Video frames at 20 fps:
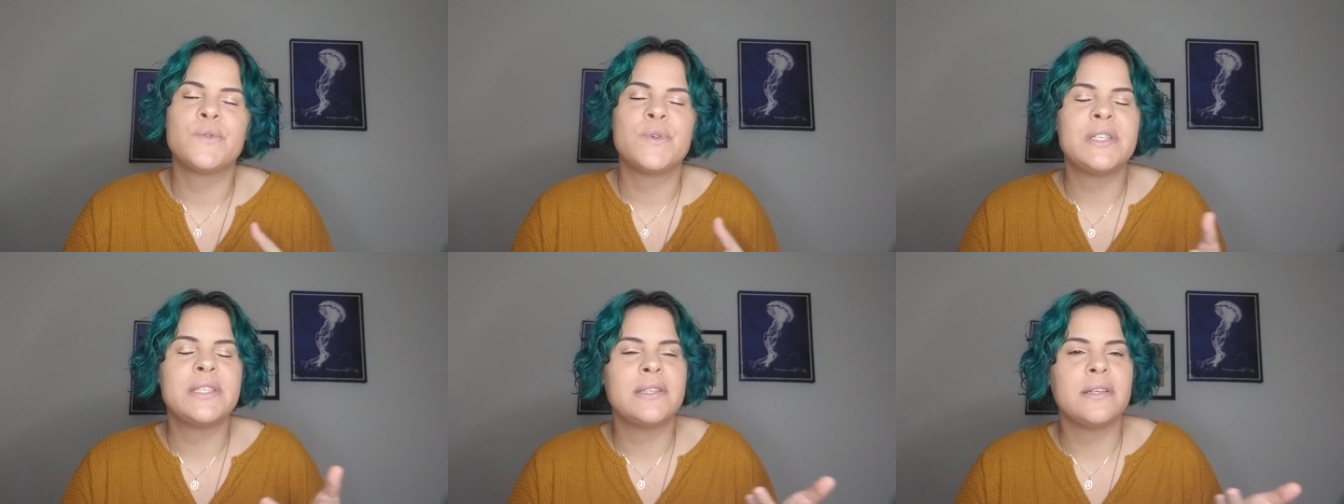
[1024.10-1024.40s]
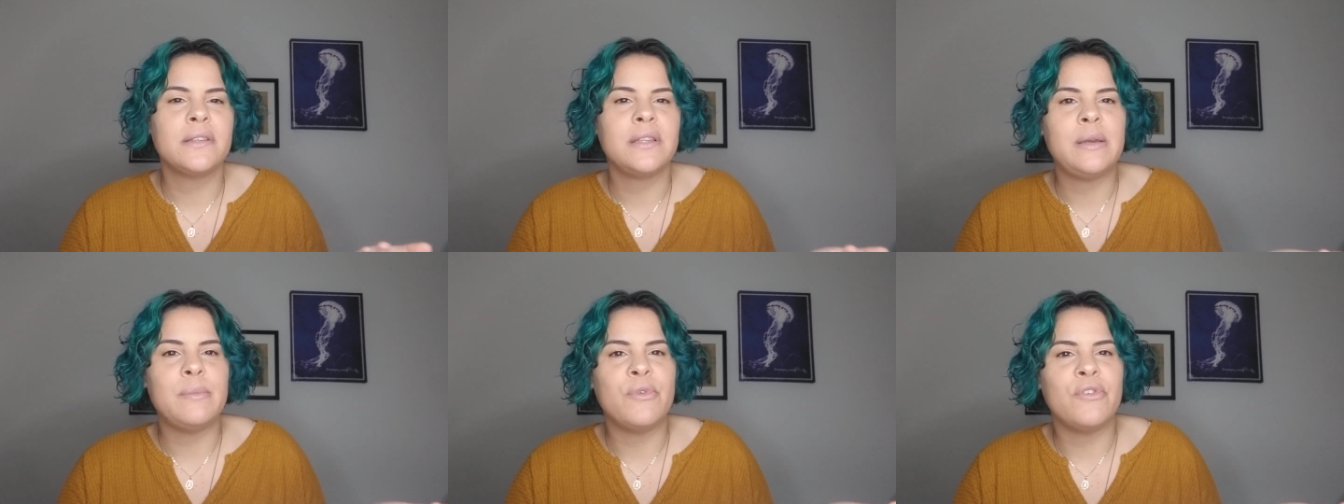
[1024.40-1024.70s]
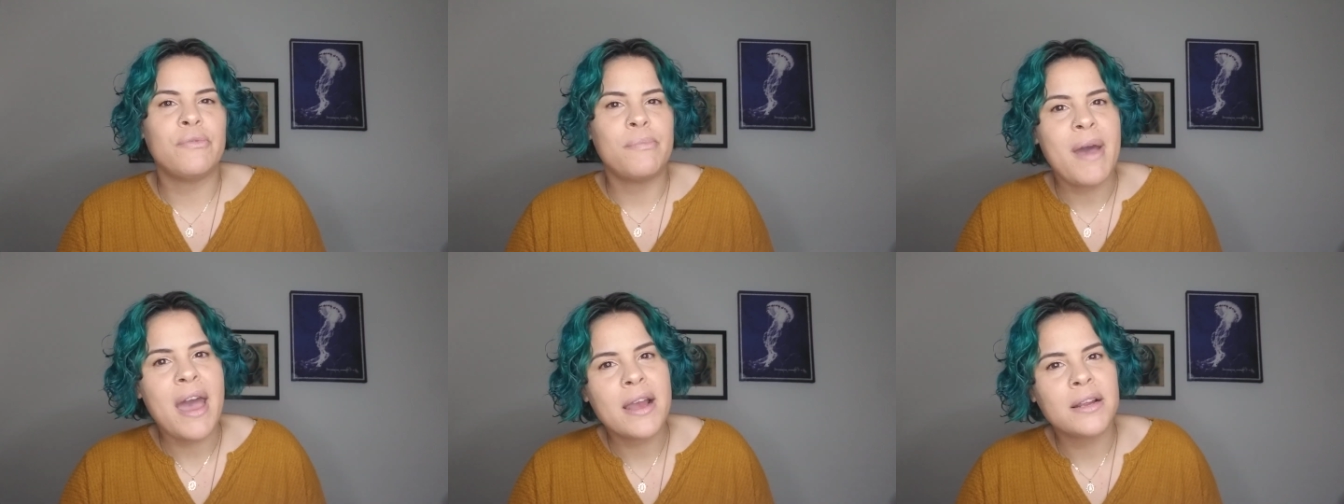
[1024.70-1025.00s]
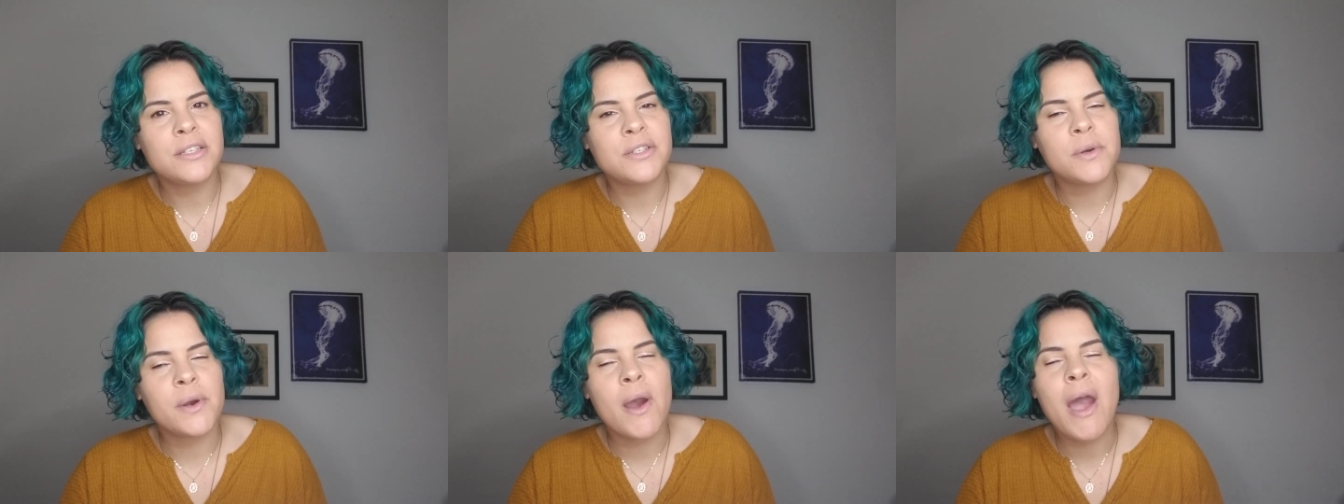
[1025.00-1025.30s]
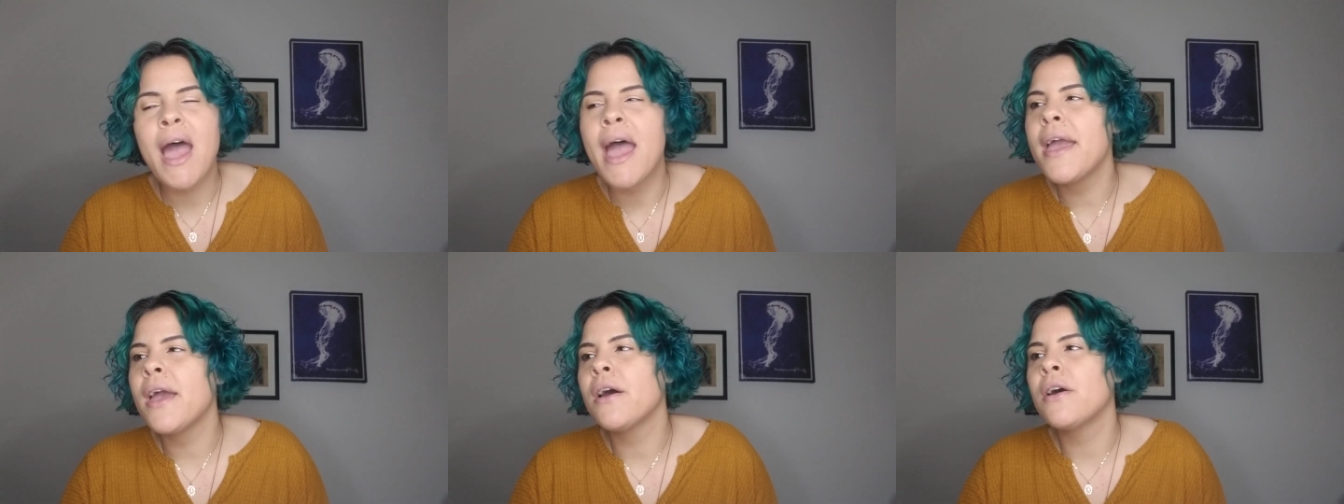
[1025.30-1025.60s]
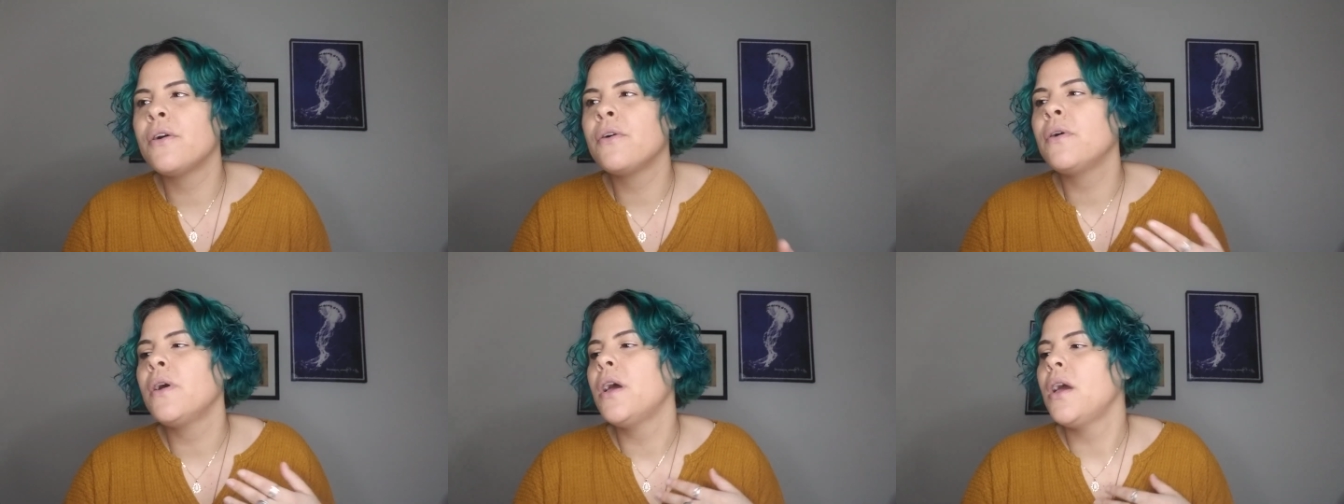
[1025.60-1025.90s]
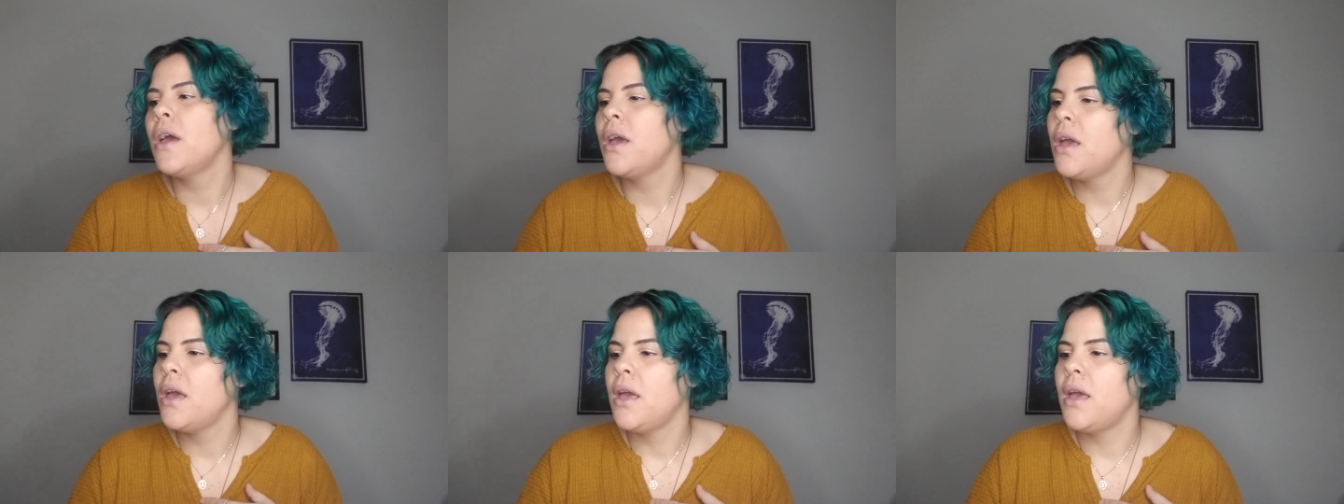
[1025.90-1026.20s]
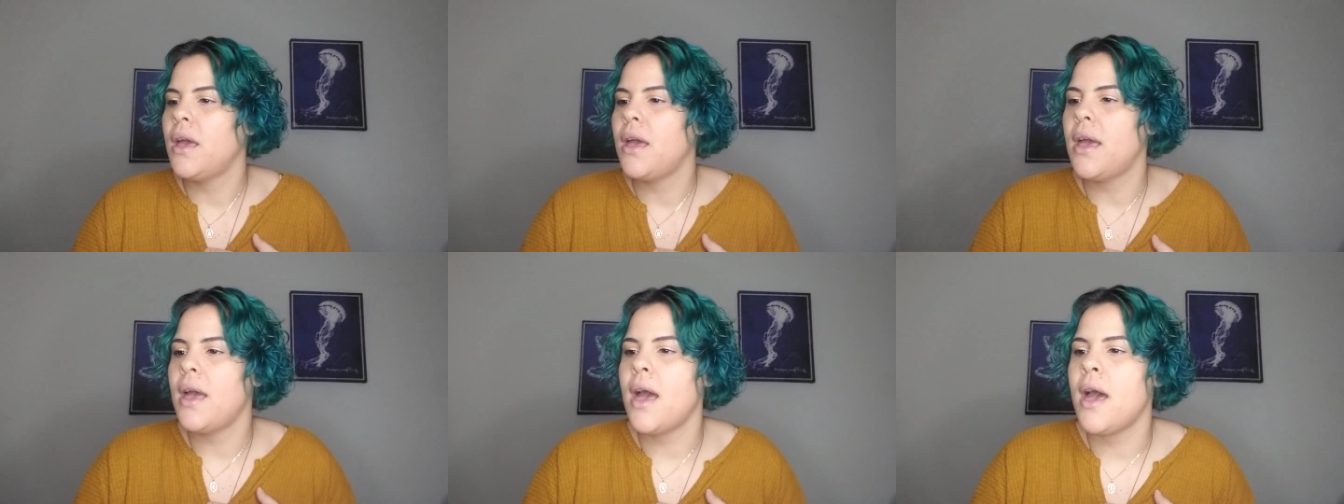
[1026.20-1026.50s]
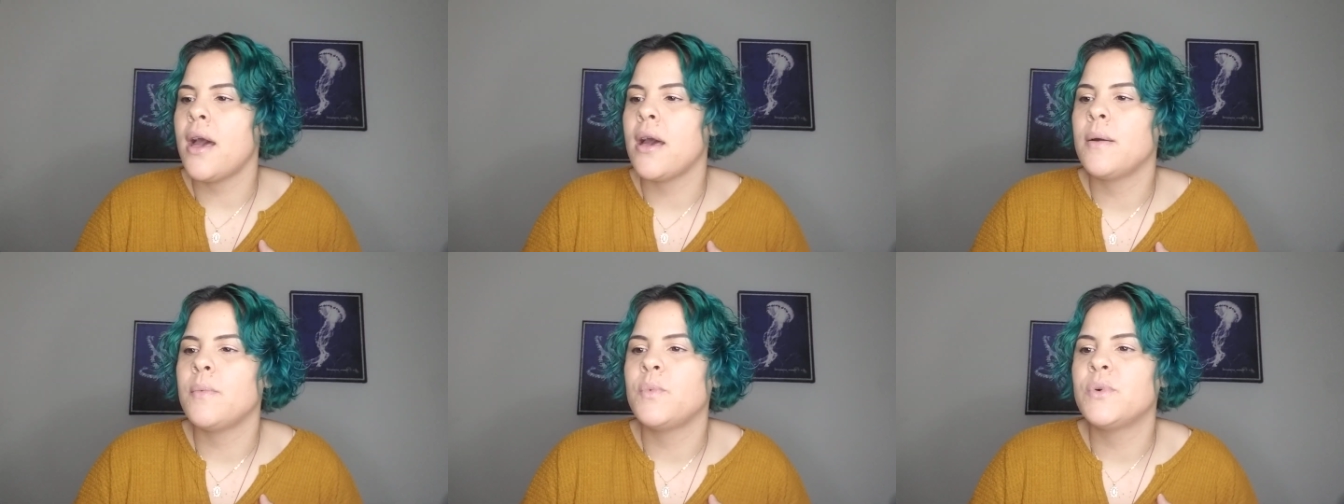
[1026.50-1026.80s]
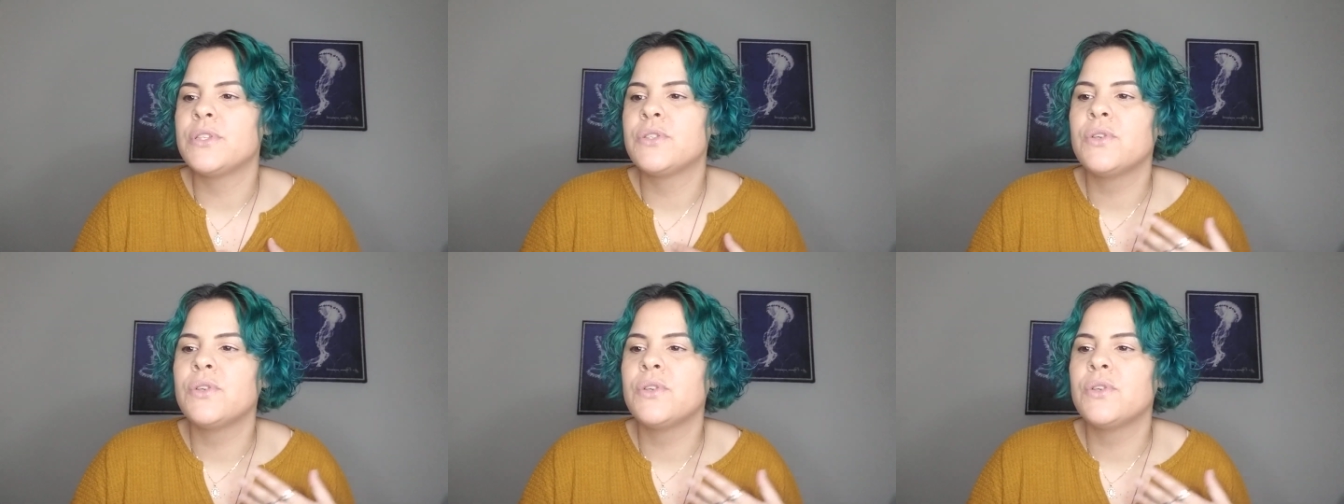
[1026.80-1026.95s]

recently moved back to Ohio, was